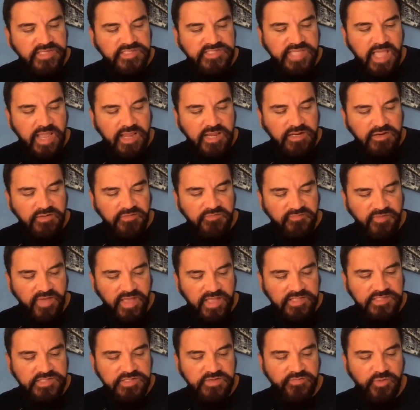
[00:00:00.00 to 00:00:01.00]
second
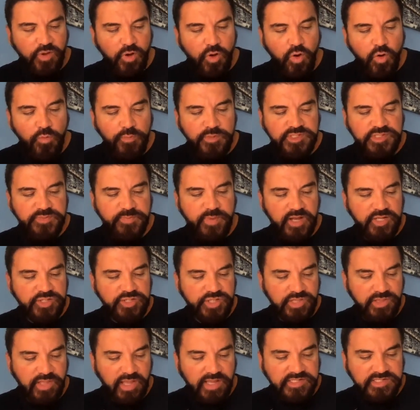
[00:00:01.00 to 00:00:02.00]
offense of the home
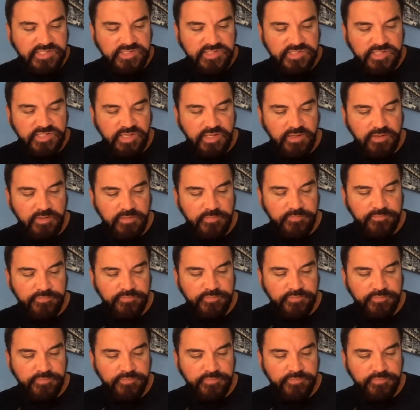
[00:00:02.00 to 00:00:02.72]
inspection licensing